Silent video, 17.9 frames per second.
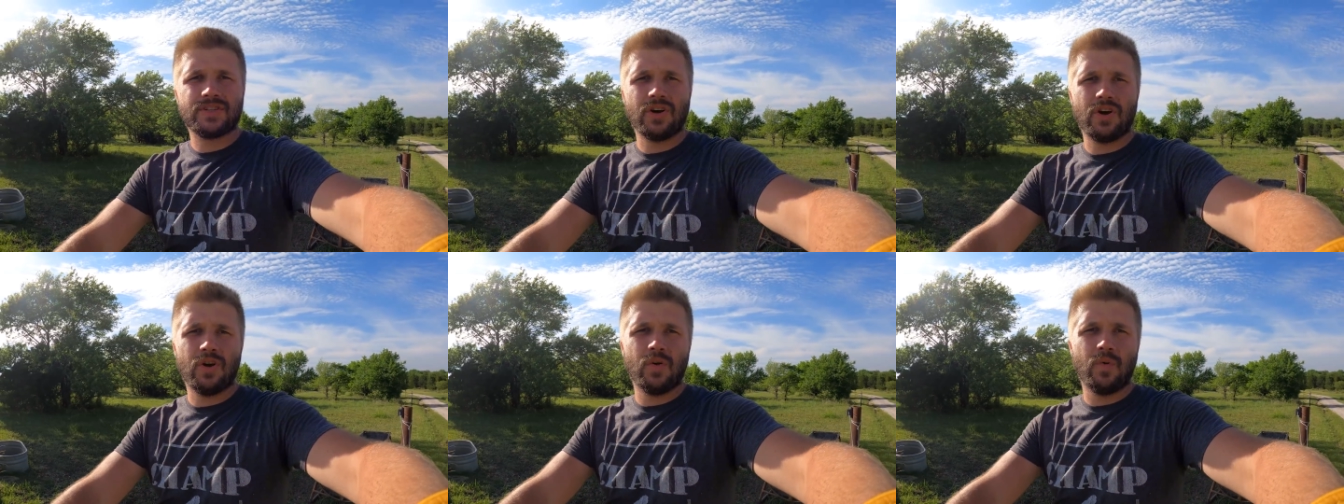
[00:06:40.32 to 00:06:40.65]

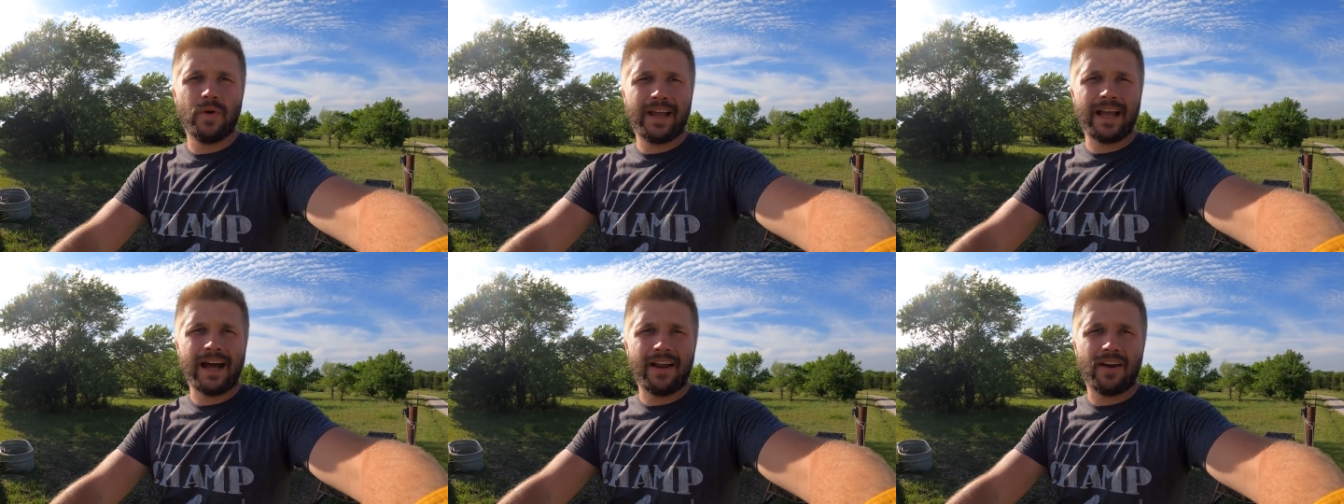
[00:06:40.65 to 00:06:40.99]
So
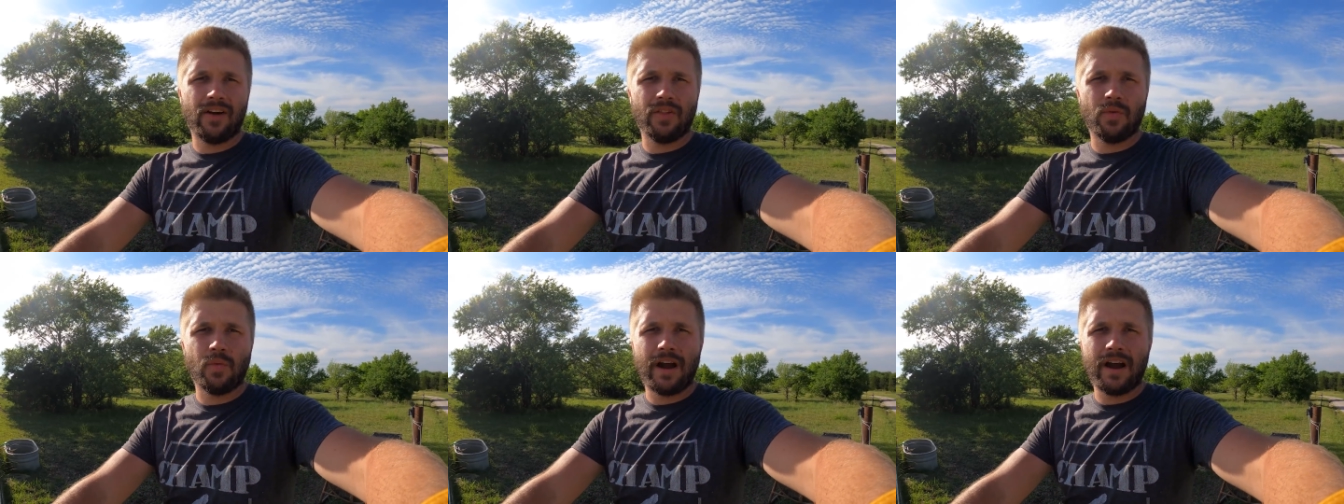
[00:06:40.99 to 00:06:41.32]
we got
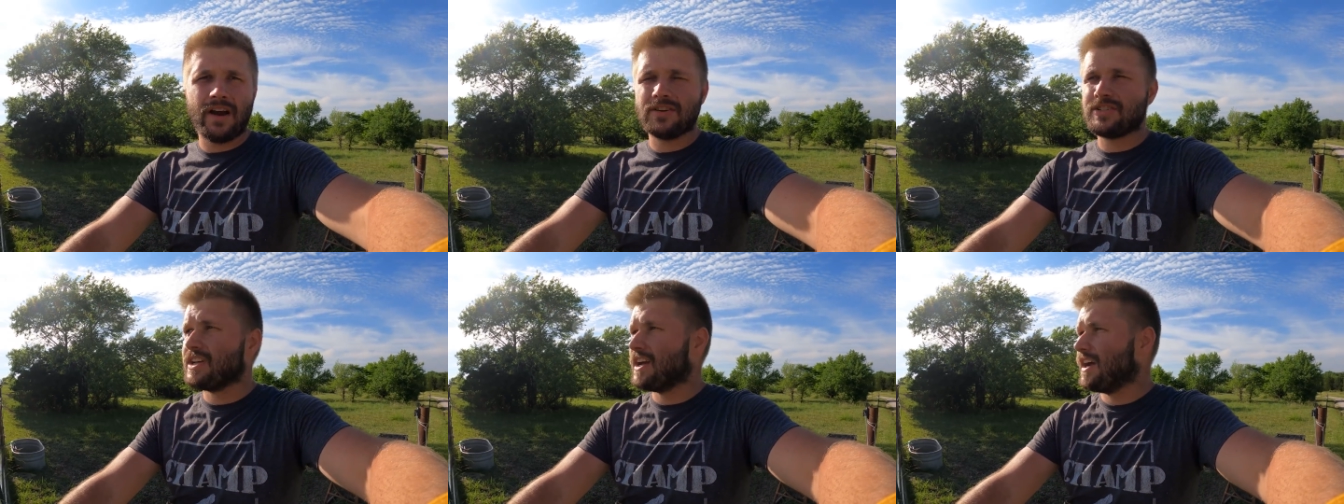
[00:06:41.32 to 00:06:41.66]
all the
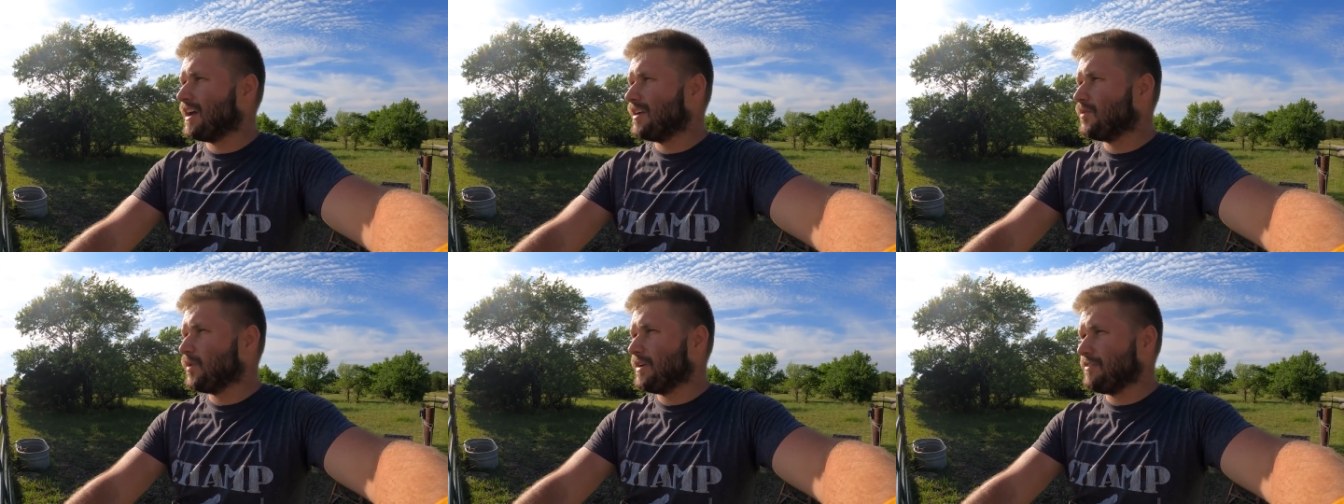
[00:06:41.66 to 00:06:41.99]
wires
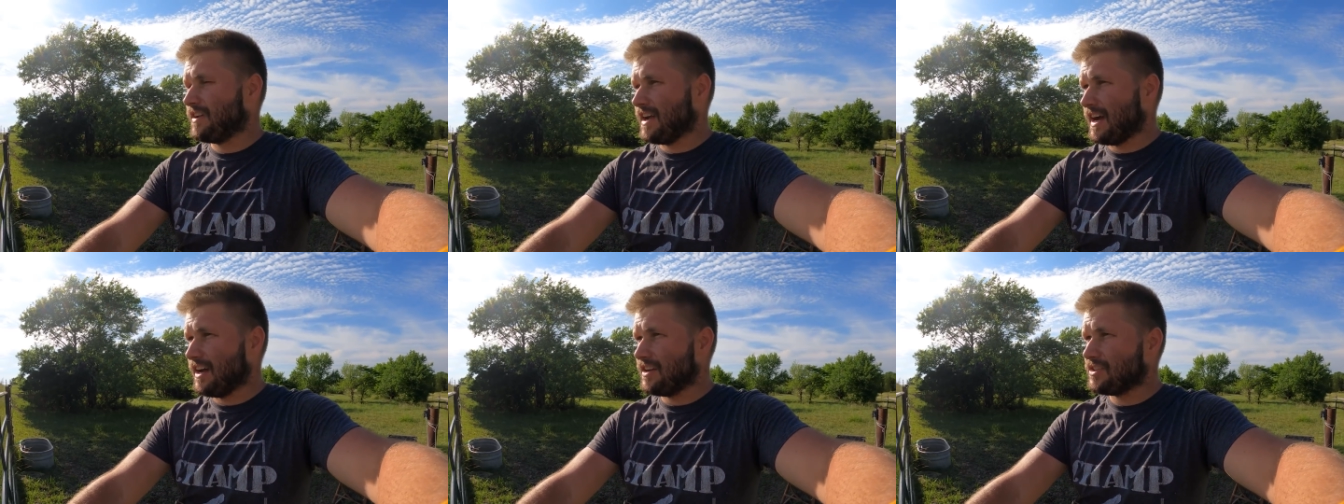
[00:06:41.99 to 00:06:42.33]
done.
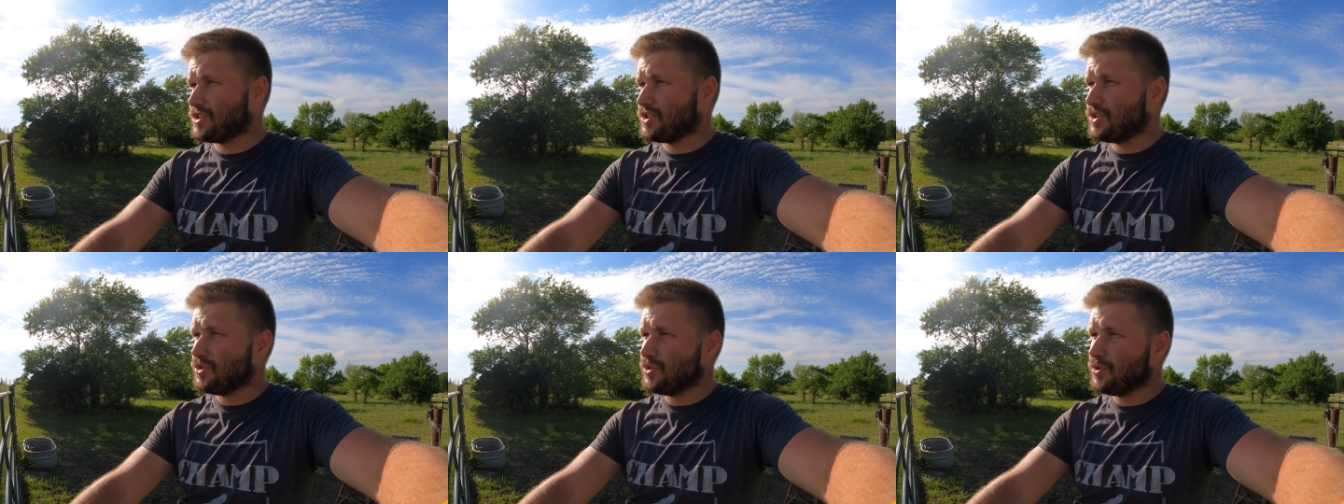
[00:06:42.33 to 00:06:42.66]
We've got
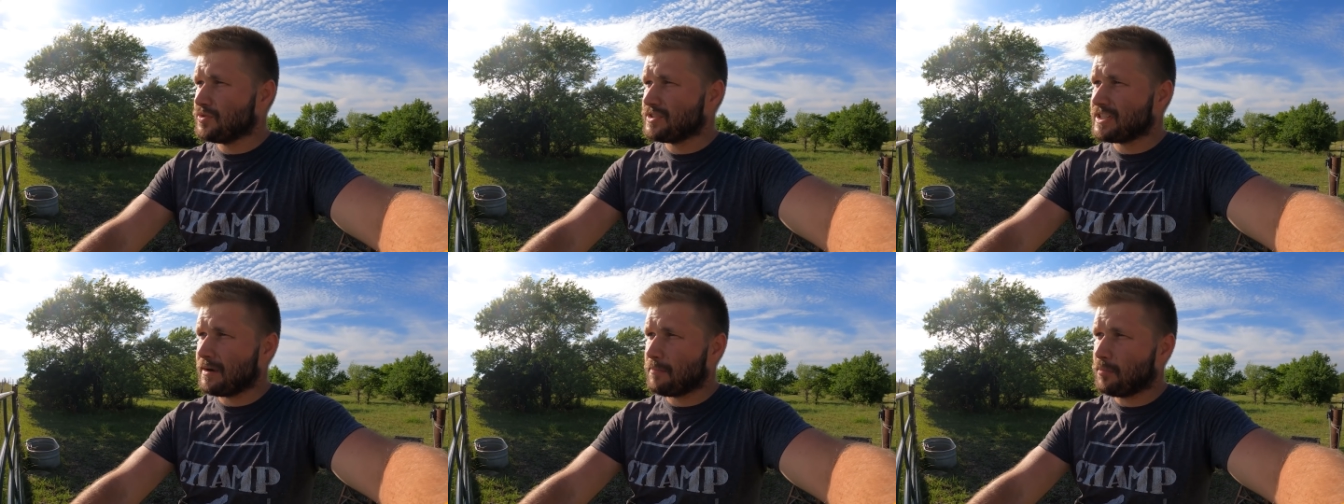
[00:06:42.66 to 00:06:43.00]

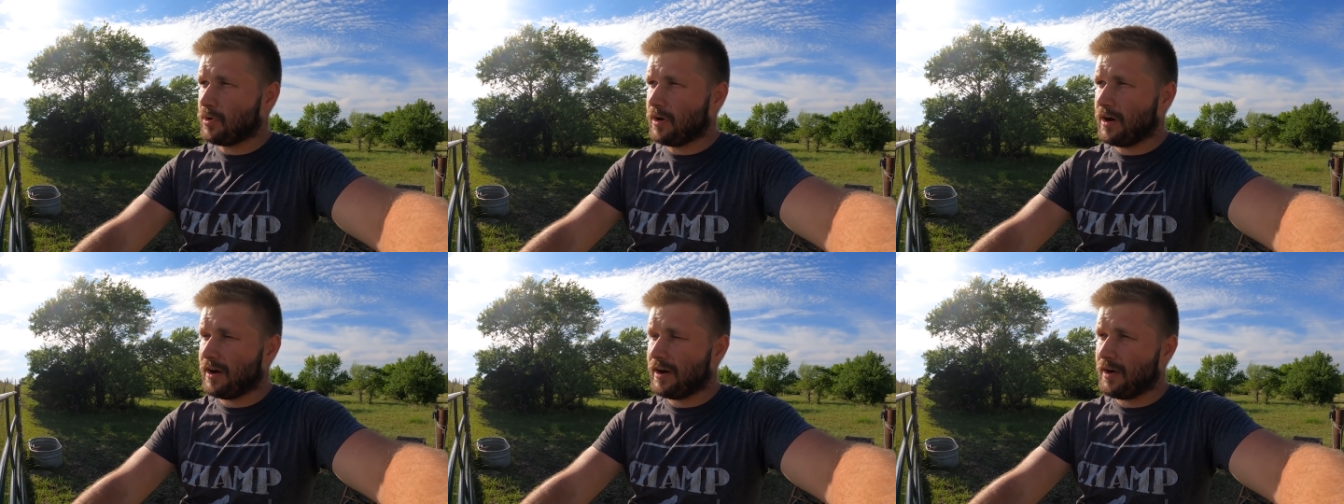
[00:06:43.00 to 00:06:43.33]
two
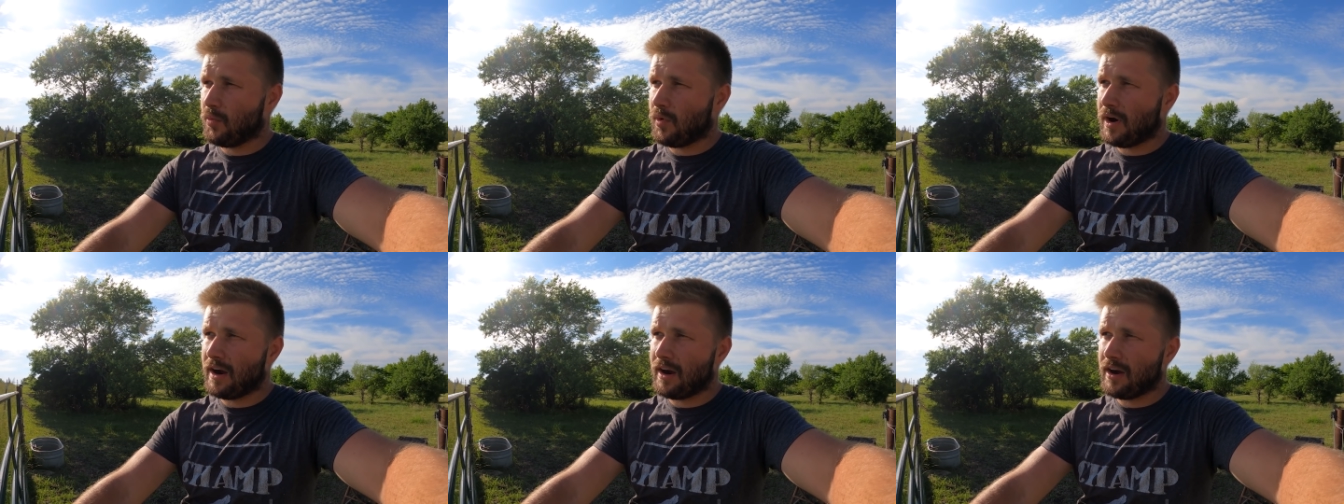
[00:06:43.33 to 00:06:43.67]
temporary
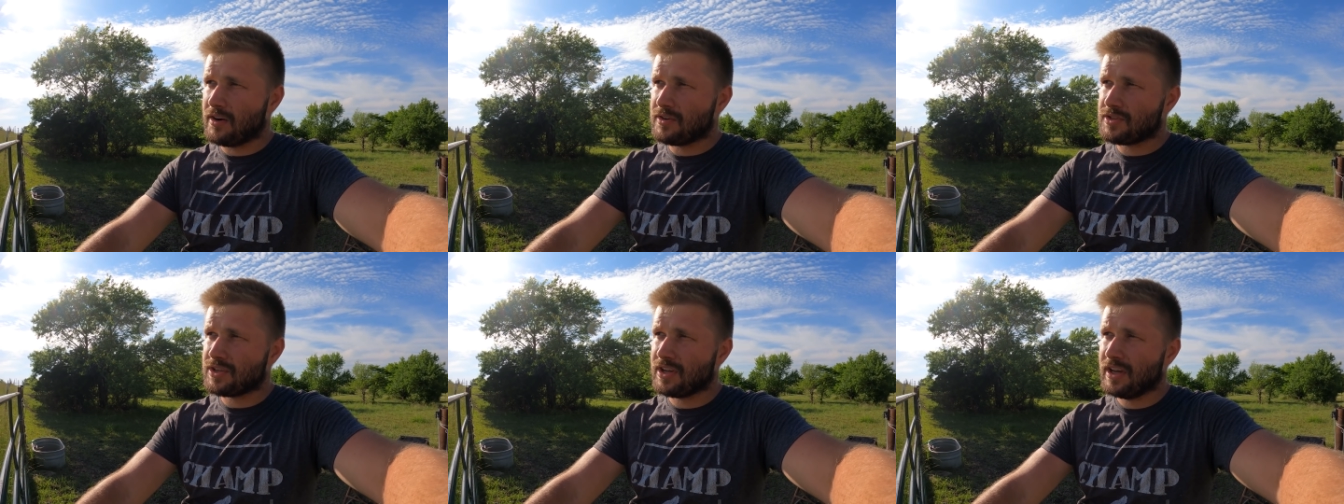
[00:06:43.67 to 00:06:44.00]

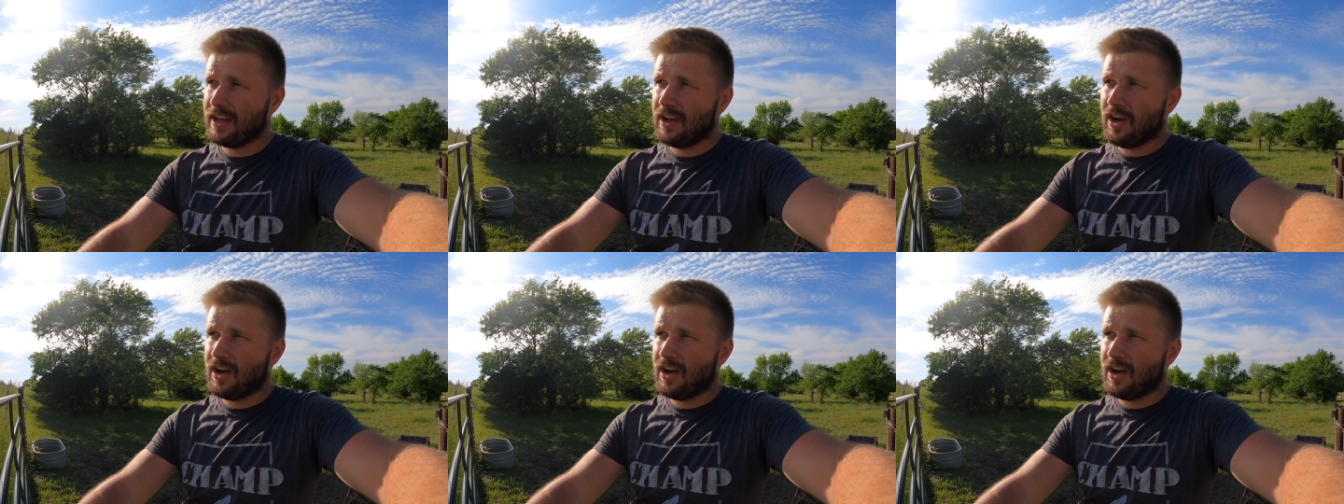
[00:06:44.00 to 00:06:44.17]
wires